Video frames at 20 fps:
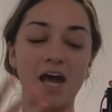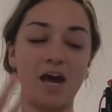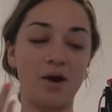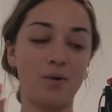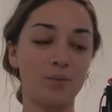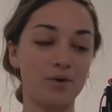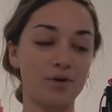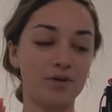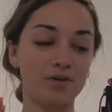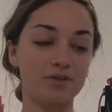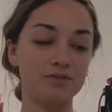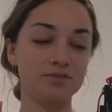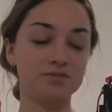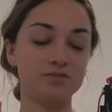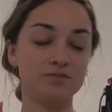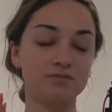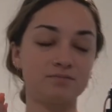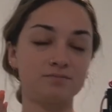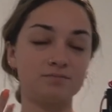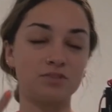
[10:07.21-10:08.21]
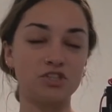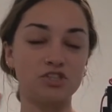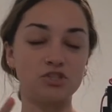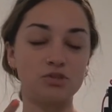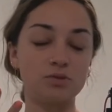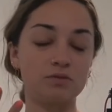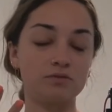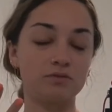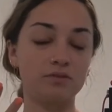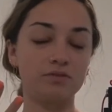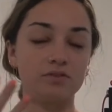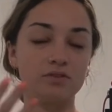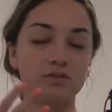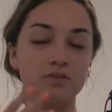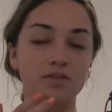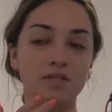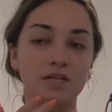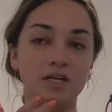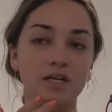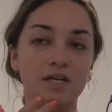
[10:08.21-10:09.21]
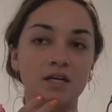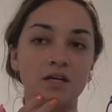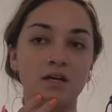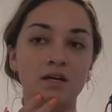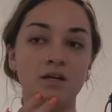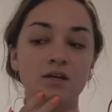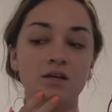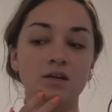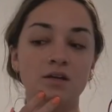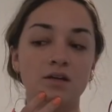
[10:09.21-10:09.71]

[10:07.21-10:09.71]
an hour or two of review tonight.